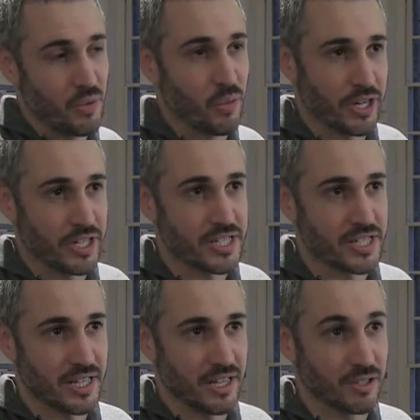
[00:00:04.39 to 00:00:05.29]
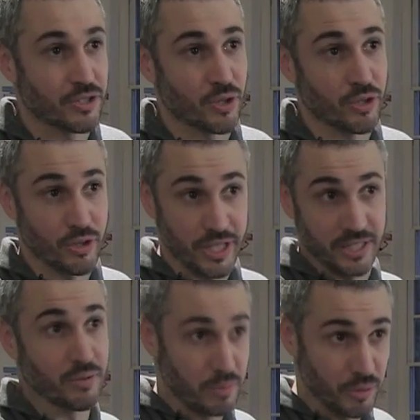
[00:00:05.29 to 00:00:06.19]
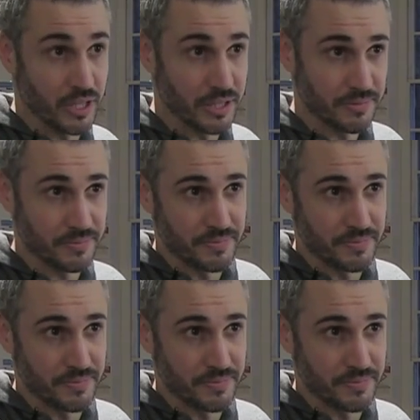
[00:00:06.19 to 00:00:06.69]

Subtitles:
One is control your heating remotely,